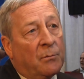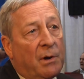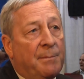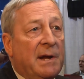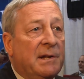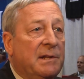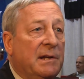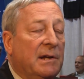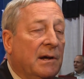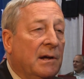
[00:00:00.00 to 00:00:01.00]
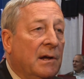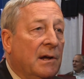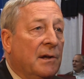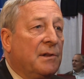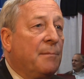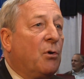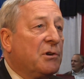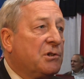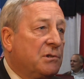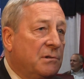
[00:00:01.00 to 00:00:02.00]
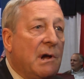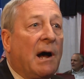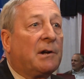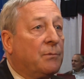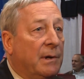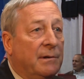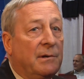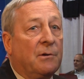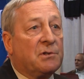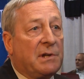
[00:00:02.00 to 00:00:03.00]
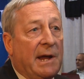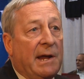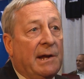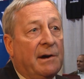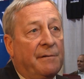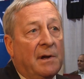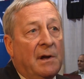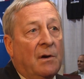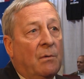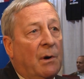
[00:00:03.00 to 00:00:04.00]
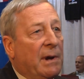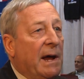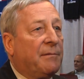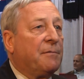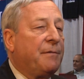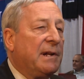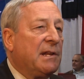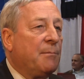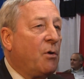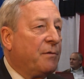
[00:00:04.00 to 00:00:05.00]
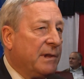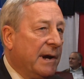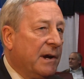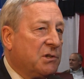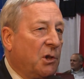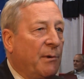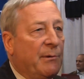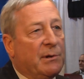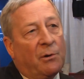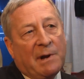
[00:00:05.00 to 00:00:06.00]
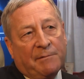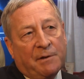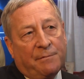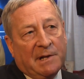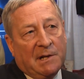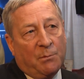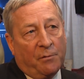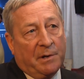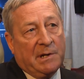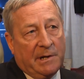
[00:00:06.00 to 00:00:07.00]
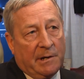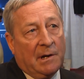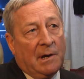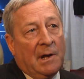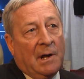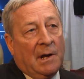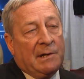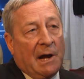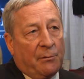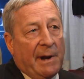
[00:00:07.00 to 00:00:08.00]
repeated the Bush doctrine, you know, saying of, well, we have to fight them over there so that we don't have to fight them over here, not